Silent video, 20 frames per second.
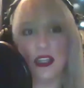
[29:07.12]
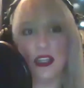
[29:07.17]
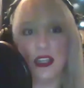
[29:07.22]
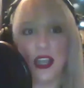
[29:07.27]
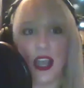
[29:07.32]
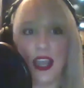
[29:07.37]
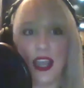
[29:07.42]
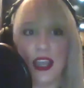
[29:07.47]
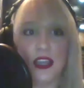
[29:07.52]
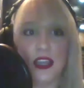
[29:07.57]

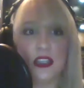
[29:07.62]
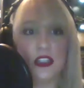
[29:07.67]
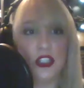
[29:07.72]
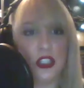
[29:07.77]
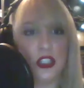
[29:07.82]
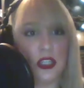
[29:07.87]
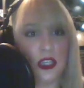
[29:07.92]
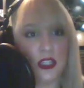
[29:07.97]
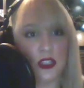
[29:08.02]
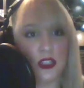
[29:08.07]
and
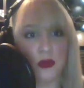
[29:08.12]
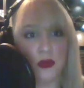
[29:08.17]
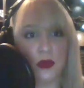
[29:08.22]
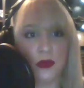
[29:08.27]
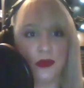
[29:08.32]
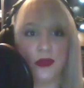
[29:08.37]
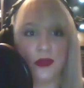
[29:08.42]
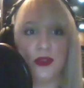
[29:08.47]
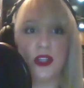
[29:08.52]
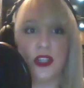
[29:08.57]
she gets
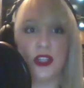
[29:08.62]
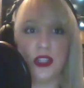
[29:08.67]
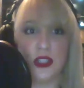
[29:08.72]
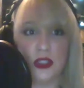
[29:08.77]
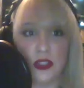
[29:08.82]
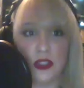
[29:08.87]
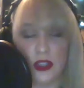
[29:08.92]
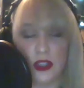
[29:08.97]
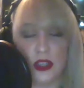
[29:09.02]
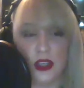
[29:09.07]

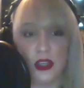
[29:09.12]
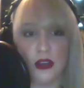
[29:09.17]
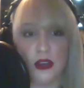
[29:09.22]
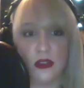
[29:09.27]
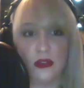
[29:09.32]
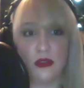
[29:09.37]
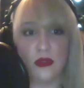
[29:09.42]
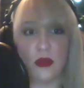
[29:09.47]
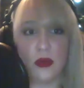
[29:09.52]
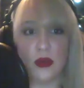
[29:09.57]
rewarded
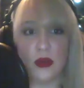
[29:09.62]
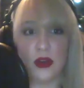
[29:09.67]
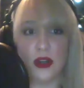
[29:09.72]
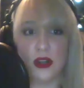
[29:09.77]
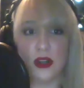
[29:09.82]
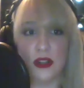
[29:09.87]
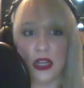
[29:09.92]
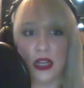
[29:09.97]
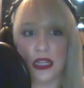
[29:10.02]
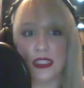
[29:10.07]

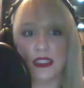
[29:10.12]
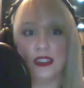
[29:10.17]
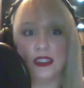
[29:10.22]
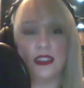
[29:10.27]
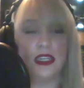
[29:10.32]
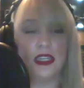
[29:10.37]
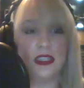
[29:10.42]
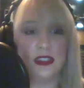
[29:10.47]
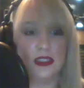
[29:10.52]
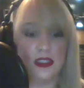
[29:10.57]
for that
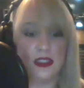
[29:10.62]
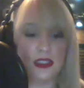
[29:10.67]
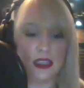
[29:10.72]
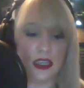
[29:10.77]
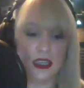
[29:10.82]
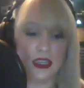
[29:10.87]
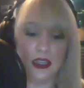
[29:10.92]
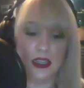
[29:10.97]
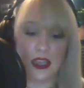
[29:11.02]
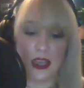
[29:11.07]
stance.
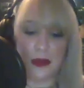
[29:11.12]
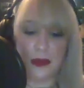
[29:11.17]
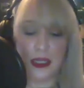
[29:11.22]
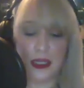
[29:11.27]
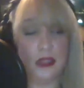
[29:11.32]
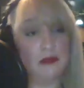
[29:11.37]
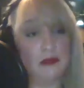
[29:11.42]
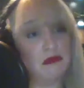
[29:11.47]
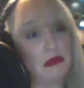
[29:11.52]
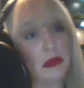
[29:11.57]
And I
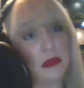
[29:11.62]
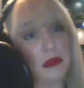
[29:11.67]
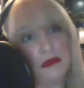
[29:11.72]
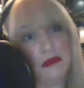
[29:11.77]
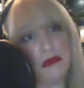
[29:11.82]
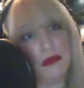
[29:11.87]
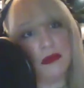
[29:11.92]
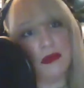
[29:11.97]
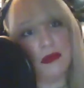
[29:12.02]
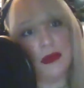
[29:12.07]
mean,
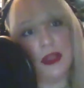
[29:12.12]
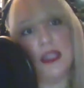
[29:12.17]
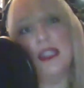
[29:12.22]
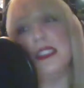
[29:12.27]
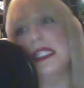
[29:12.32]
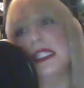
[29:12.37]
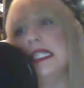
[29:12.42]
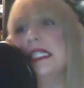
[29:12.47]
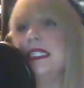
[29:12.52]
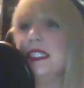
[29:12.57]

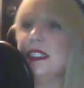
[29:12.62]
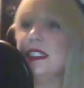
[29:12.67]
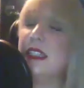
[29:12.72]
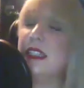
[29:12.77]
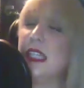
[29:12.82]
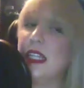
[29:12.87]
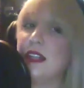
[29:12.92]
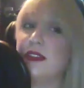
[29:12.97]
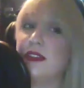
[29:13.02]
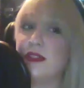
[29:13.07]
it's
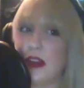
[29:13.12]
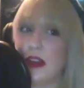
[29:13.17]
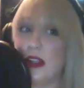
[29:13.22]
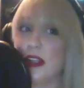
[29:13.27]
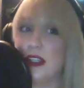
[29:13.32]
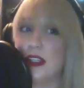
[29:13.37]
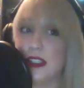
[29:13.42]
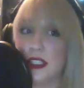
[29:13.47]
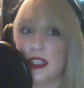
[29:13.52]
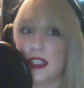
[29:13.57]
easy to fall
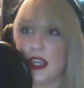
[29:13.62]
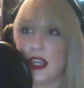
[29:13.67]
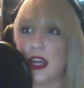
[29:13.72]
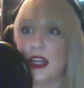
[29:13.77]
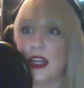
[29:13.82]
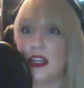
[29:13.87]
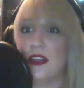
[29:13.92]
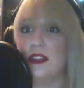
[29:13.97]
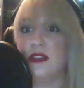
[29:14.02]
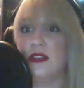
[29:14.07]
into
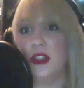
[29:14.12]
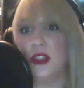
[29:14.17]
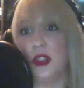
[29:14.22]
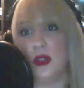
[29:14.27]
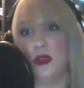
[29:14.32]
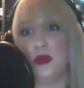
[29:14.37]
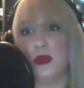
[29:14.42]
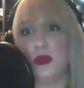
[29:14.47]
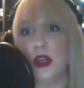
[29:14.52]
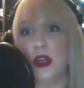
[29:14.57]
that if
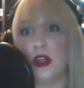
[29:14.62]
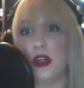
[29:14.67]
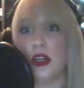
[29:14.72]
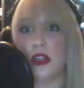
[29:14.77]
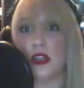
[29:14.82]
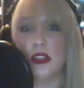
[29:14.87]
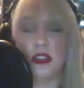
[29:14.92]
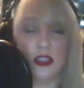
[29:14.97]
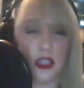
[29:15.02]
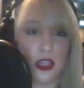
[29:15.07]
you are
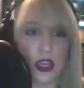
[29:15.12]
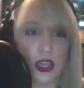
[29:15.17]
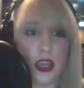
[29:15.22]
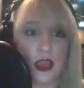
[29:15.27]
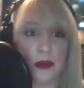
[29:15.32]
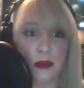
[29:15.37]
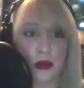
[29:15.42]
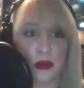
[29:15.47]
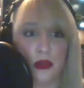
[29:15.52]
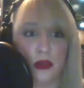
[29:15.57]
seeking
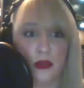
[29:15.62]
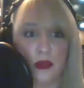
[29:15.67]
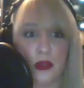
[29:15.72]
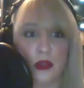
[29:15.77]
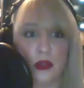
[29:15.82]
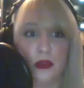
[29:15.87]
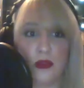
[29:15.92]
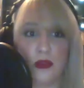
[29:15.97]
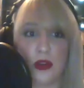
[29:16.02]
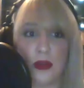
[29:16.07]

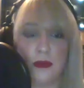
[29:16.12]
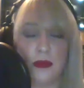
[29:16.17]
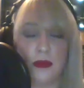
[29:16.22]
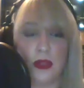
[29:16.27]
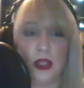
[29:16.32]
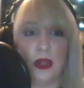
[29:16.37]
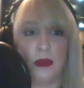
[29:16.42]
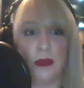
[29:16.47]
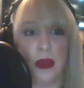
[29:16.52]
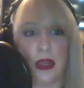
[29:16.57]
approval from
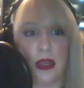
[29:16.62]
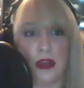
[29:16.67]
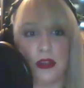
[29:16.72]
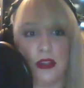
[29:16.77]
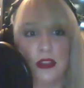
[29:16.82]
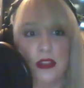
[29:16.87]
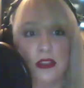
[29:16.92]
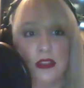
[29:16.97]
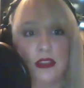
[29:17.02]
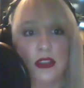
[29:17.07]
your
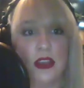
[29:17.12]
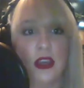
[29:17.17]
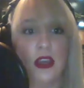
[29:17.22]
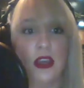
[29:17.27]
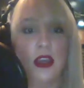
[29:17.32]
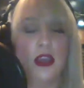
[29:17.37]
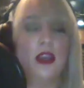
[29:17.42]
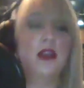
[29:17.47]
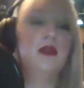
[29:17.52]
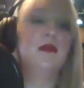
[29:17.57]
parents.
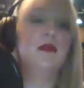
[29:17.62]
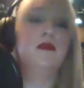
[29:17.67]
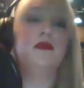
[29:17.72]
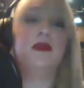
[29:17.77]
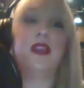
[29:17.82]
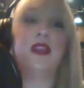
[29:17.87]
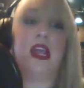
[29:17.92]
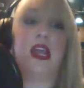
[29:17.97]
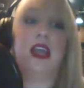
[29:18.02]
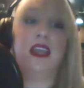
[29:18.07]

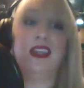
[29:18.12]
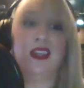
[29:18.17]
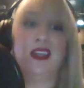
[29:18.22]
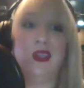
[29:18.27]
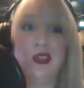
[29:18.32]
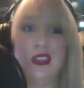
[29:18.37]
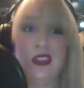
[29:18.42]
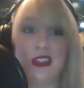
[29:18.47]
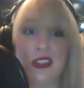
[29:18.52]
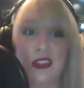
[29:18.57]
I
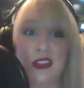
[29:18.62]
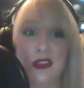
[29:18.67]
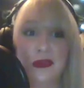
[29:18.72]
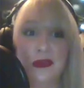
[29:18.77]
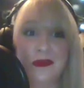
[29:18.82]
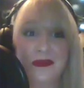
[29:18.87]
used to.